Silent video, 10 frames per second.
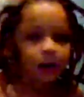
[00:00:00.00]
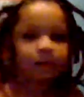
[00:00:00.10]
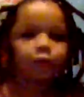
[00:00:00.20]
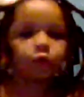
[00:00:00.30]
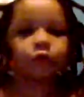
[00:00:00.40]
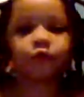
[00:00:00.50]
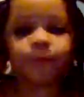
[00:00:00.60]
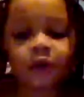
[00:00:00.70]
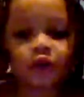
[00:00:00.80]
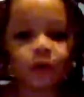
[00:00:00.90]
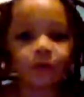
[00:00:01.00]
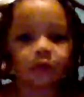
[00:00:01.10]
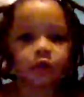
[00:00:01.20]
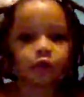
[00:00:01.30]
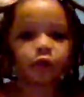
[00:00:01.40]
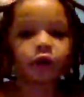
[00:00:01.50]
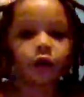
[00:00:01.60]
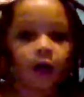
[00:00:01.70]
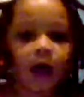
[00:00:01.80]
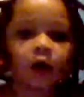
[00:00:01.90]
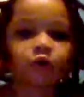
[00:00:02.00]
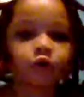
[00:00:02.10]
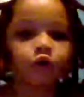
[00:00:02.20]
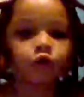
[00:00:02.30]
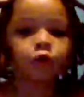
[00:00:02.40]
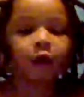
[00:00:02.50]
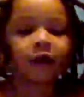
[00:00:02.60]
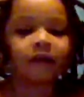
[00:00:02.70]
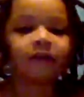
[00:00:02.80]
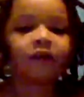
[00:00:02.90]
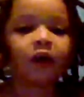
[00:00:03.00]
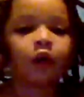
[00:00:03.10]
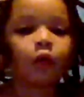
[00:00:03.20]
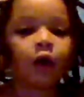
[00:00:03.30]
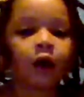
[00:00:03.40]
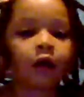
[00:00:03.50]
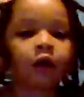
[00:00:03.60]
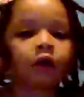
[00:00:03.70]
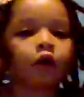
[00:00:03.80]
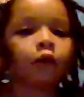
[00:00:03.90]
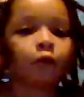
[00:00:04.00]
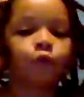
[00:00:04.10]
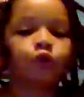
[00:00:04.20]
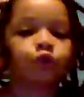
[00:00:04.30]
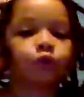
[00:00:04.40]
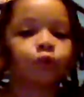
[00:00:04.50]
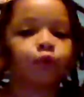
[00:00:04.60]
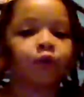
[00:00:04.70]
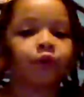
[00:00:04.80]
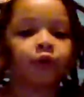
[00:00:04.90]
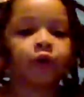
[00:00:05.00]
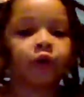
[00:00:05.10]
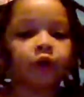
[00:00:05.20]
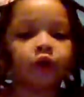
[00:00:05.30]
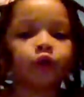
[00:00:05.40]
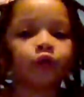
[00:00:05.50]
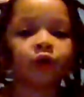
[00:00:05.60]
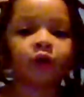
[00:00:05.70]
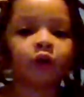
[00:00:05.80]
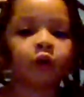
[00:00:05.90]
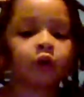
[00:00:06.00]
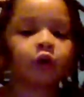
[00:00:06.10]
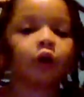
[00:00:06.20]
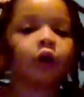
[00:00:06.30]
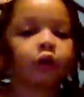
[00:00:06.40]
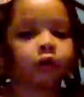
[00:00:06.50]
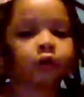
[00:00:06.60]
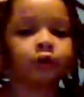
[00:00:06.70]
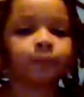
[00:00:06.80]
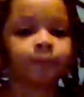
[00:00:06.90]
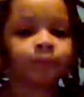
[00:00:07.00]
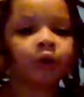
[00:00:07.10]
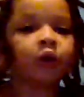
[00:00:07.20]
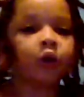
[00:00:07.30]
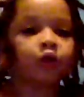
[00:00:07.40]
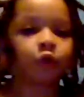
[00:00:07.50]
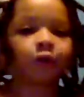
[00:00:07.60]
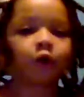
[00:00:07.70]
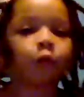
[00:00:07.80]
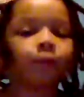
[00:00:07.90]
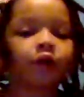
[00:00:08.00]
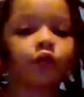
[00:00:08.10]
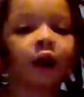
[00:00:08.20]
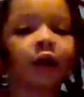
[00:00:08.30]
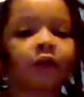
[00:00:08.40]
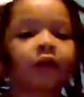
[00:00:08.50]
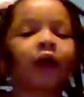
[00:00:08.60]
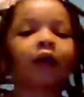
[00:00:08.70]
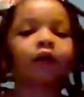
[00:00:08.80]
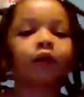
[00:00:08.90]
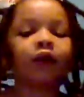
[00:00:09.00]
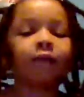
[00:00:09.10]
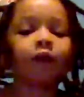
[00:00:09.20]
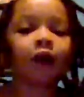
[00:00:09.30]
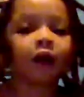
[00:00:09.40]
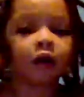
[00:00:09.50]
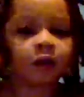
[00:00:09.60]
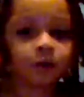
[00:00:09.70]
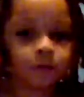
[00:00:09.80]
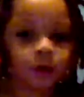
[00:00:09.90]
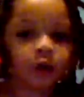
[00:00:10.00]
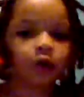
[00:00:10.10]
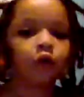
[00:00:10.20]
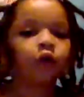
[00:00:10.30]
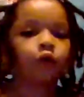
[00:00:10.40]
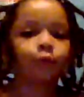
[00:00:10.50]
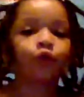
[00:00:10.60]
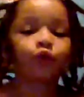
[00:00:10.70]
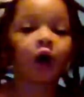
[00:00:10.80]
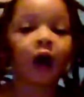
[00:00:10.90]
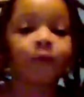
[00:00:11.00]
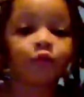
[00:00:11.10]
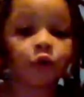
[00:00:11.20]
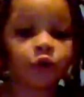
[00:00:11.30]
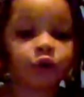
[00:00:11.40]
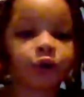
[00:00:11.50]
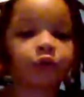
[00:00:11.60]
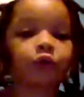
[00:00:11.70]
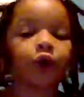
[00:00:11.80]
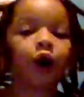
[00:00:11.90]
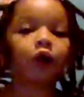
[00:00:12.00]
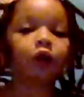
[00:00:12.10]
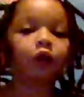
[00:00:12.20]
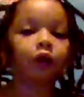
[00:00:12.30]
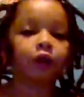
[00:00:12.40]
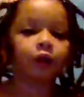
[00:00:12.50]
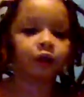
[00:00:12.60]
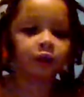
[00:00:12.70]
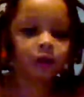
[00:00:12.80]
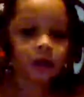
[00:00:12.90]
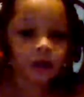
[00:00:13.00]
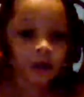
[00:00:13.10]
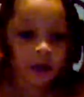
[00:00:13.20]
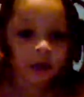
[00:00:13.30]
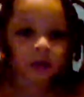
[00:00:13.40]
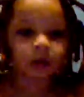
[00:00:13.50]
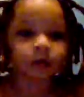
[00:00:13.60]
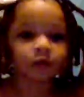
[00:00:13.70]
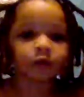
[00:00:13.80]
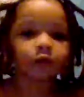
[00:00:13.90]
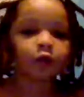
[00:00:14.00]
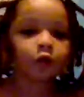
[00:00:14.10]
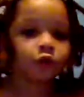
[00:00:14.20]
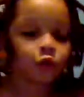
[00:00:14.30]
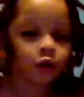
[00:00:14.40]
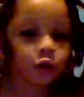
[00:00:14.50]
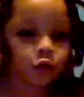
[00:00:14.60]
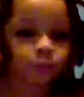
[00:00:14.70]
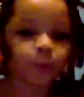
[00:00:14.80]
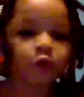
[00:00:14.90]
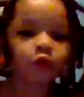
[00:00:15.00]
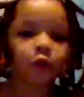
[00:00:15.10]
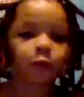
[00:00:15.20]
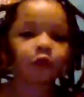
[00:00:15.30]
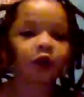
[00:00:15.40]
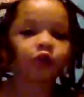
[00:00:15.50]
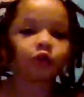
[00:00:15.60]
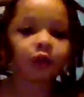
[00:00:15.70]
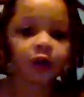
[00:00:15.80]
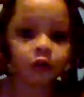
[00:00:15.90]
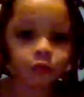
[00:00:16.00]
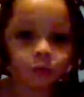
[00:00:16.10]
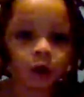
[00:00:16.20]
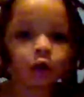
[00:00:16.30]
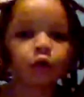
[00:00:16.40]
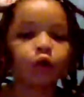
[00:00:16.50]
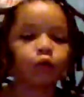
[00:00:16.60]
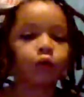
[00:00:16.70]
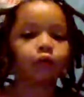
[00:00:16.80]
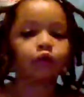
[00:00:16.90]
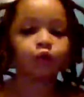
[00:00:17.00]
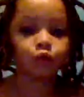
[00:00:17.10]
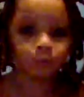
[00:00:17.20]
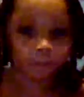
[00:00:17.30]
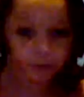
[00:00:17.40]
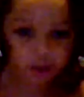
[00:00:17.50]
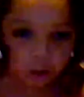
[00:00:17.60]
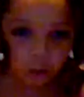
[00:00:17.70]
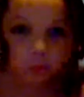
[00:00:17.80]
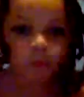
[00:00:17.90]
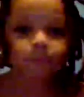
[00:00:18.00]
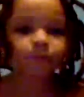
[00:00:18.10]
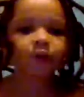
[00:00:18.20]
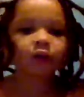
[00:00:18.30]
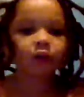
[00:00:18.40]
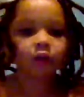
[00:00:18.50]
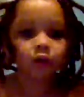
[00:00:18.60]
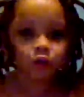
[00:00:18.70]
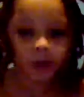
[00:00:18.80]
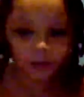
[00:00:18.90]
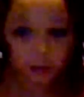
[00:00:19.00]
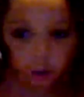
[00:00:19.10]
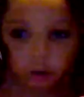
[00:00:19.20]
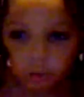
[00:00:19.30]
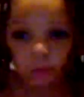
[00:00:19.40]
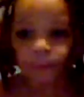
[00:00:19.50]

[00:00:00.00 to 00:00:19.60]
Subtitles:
I'm going to be showing you how to do a DIY friendship bracelet using yarn. So I hope that you guys leave a like on this video, subscribe to our channel. It's called Lil Illy, and turn on those post notifications that you know when we do a new video. So let's go.